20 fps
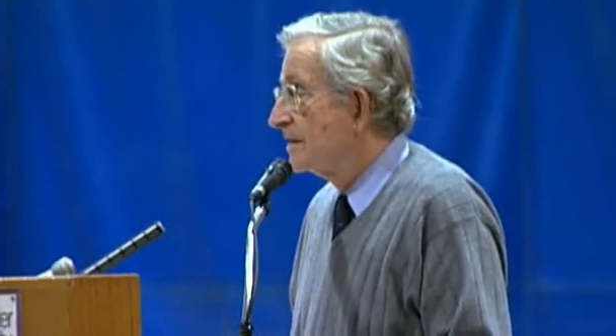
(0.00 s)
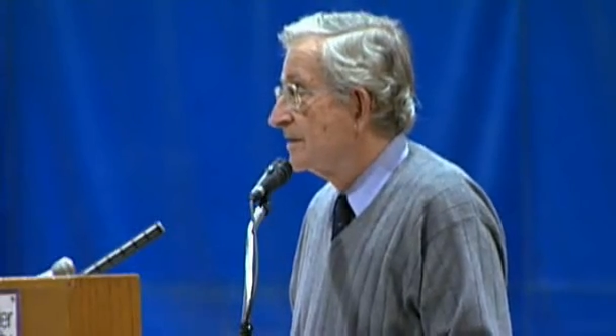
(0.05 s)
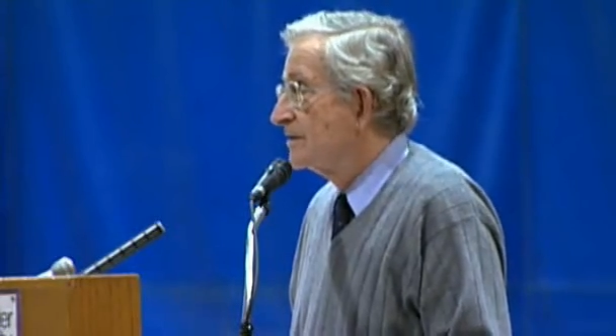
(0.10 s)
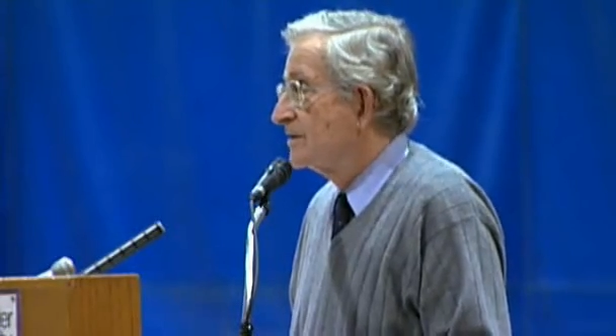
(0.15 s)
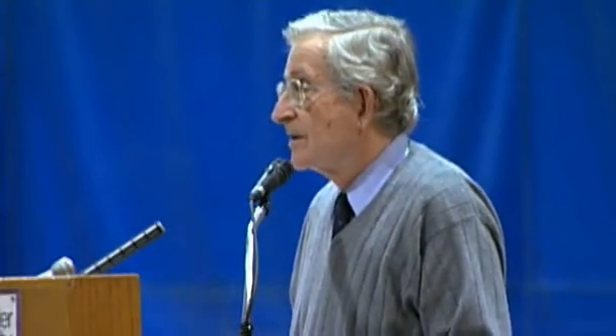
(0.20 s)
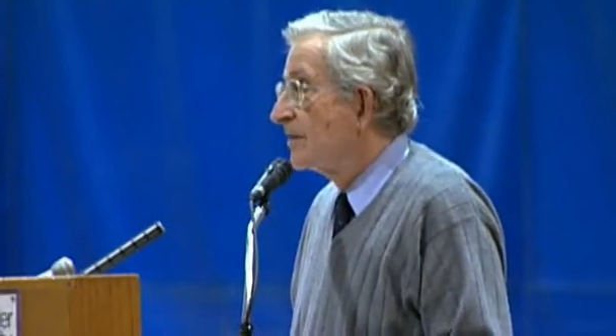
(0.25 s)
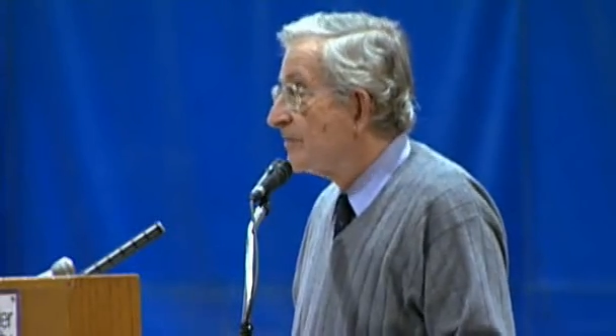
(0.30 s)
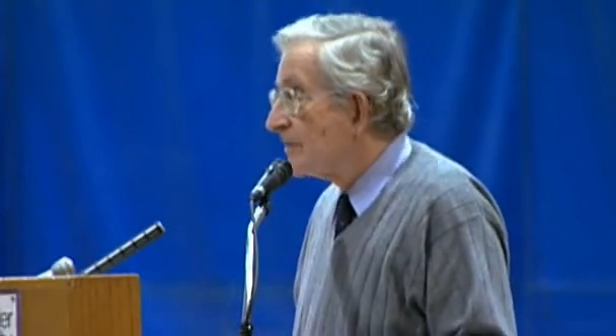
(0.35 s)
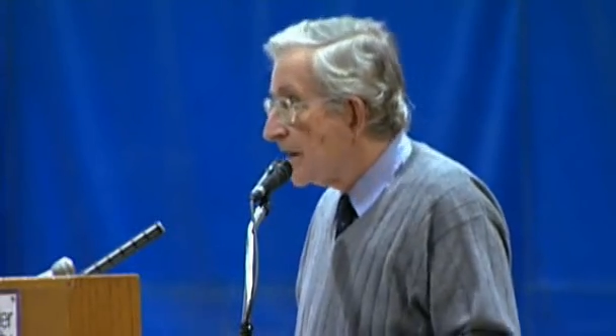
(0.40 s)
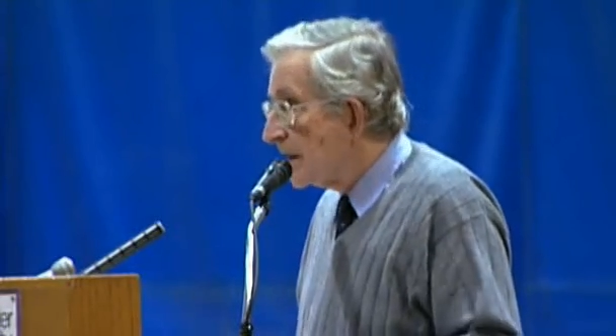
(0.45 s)

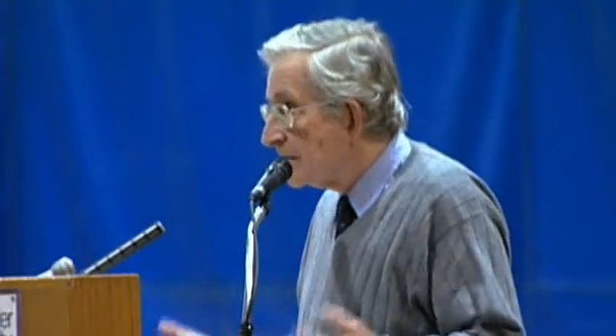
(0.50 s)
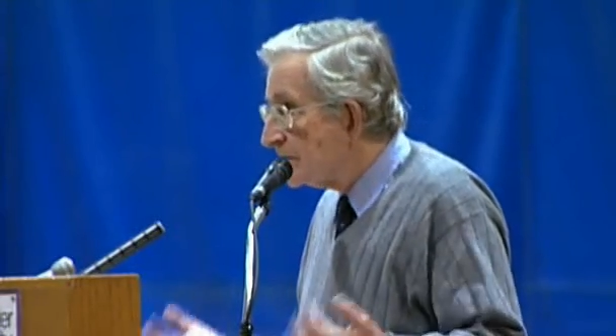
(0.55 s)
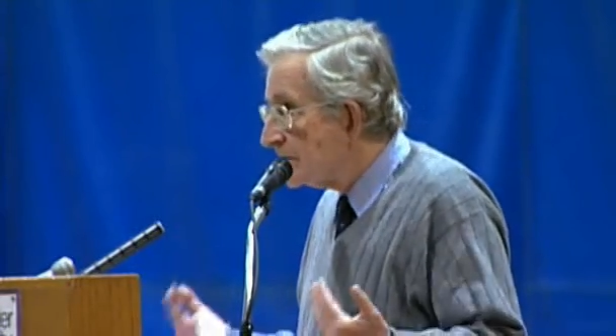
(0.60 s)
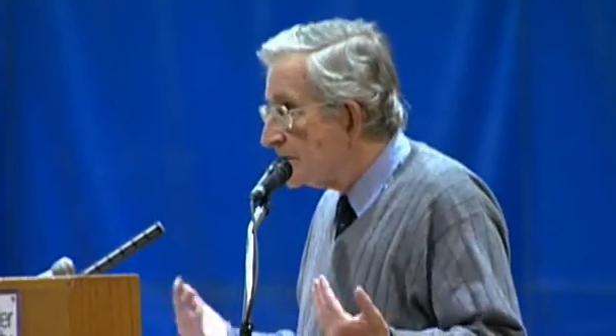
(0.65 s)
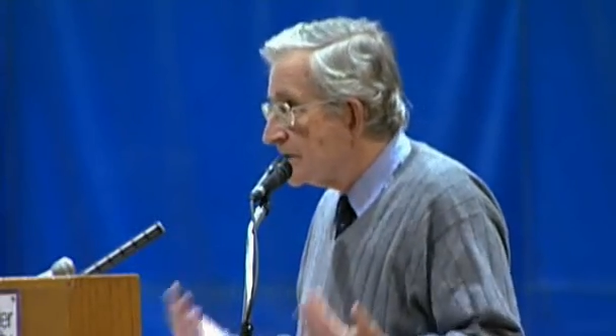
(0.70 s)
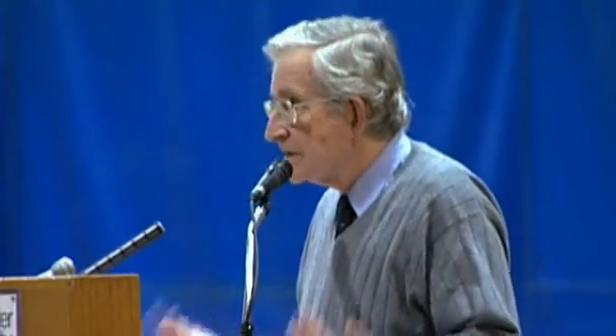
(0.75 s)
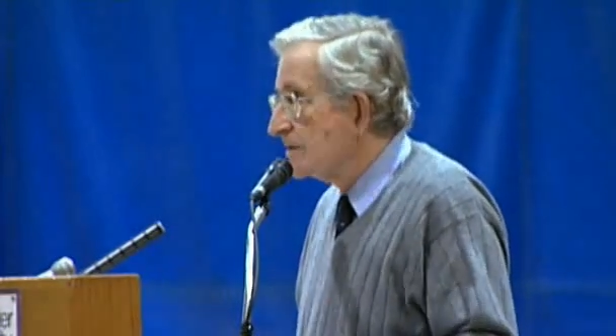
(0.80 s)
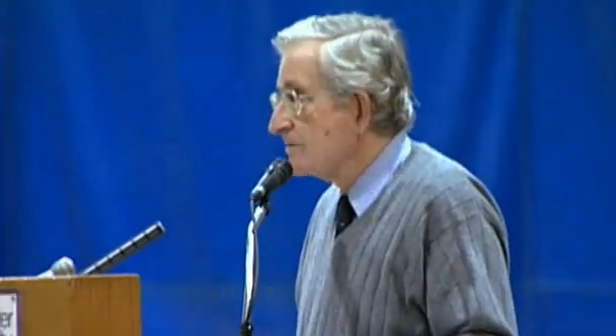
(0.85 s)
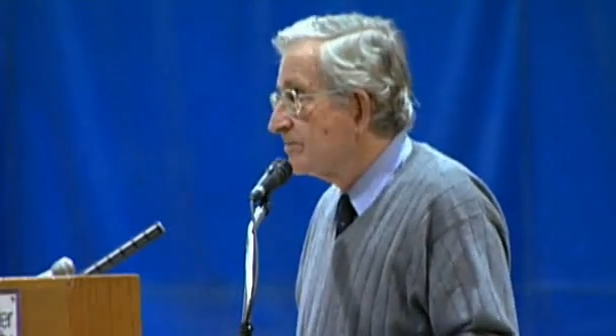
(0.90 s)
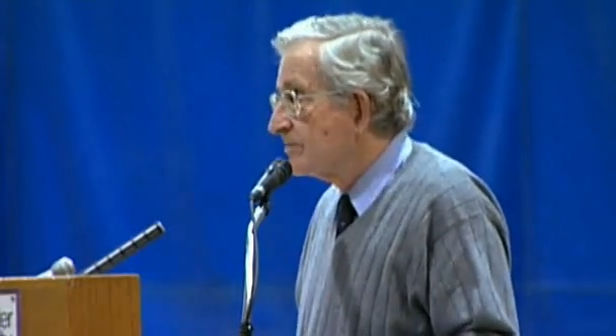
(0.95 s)

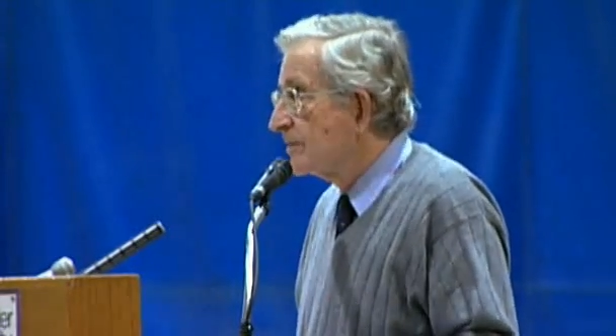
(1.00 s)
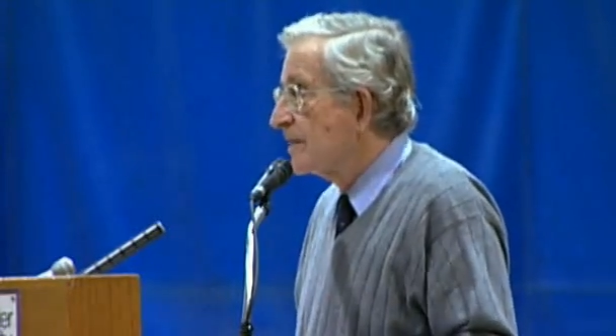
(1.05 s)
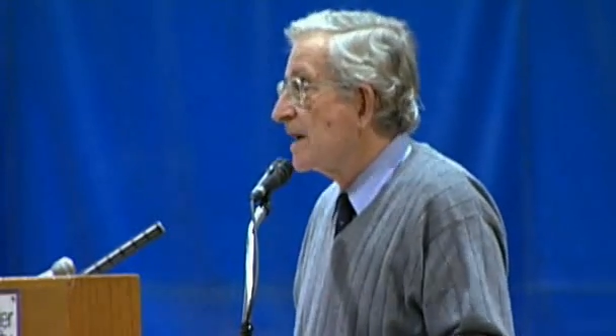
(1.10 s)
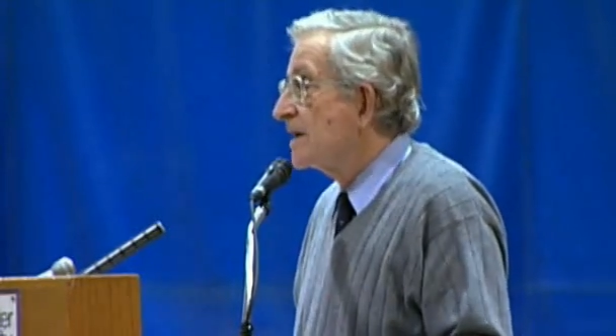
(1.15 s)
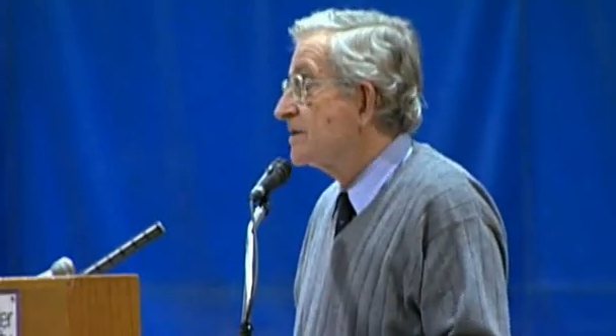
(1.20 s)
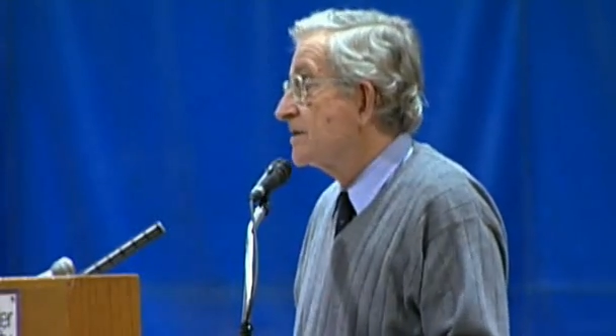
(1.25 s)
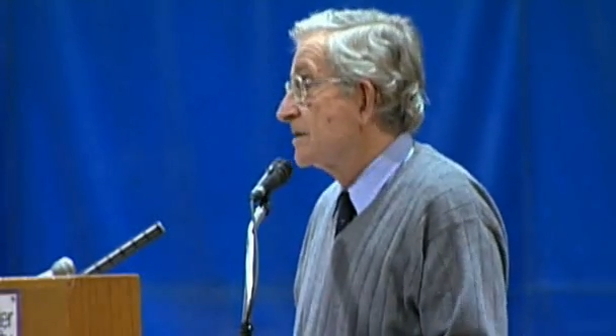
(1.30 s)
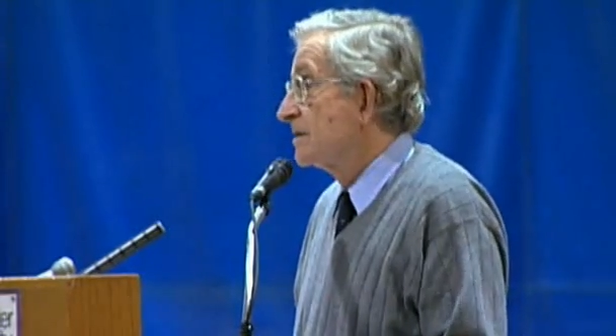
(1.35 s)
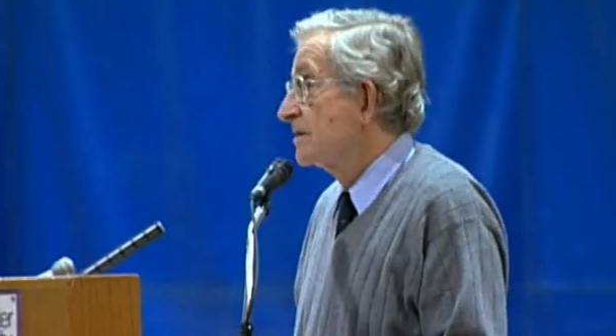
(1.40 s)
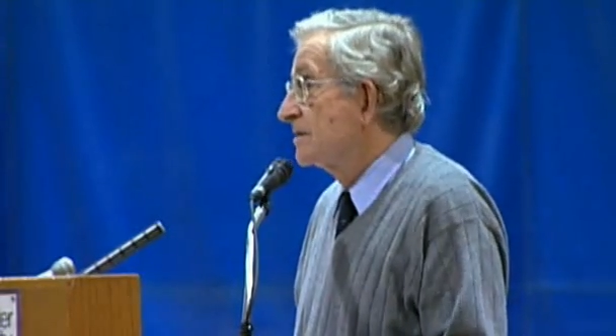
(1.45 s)
Sometimes they're
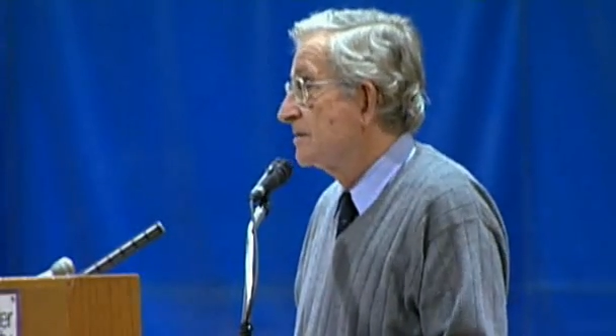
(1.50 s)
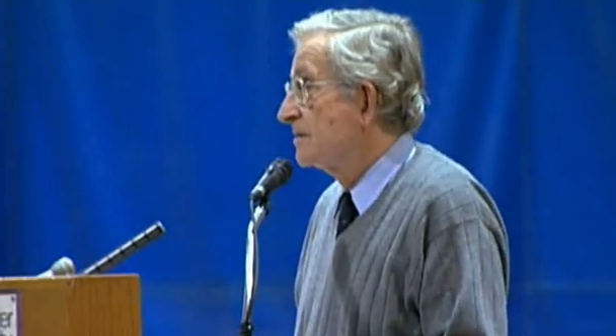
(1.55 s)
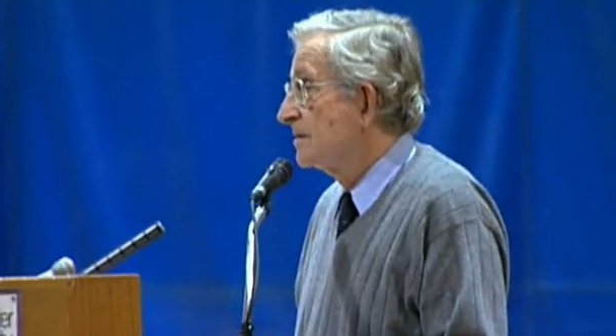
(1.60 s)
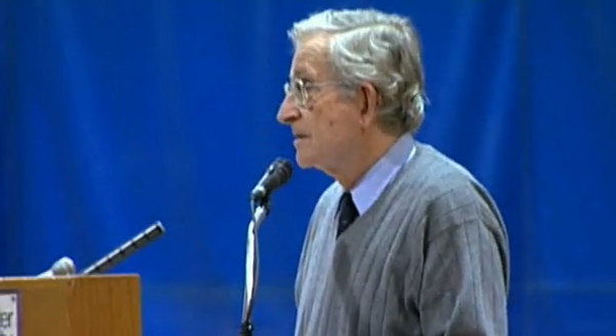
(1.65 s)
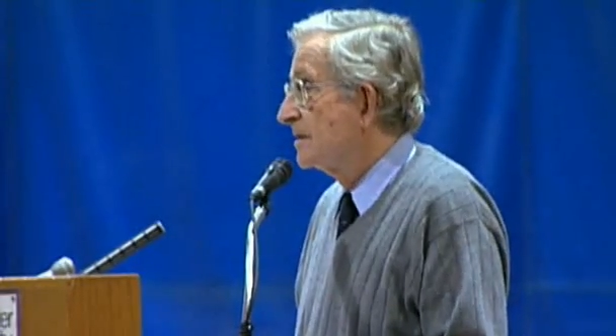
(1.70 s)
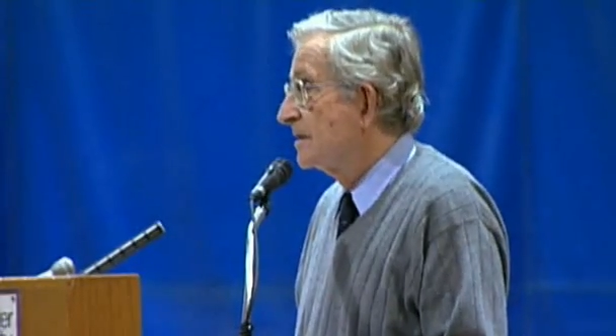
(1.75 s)
pressured,